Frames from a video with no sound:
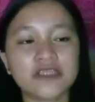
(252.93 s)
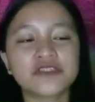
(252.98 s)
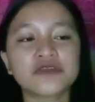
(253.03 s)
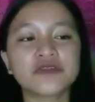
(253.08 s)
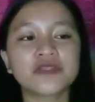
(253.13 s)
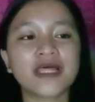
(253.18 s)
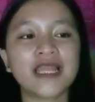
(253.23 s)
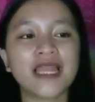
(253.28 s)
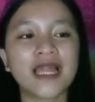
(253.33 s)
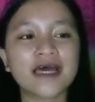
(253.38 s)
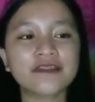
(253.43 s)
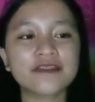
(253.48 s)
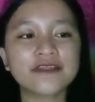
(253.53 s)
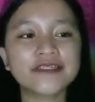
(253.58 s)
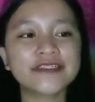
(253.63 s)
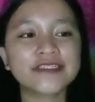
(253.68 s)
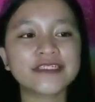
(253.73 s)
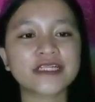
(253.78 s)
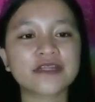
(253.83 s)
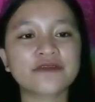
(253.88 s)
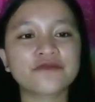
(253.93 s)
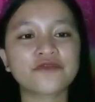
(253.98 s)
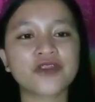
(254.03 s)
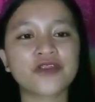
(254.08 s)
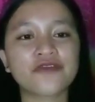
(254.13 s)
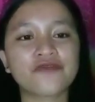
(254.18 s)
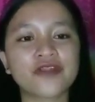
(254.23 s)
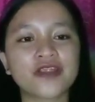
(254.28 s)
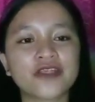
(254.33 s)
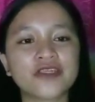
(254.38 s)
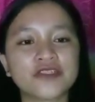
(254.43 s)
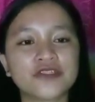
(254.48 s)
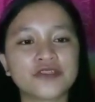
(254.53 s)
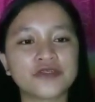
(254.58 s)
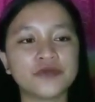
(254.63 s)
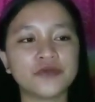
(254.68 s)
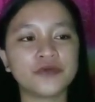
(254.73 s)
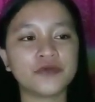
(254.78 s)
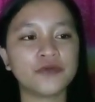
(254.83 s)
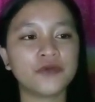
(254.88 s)
So the latter term refers
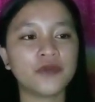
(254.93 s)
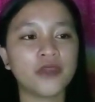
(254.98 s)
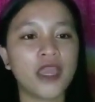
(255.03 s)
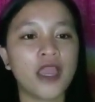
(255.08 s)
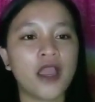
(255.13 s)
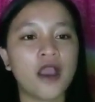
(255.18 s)
to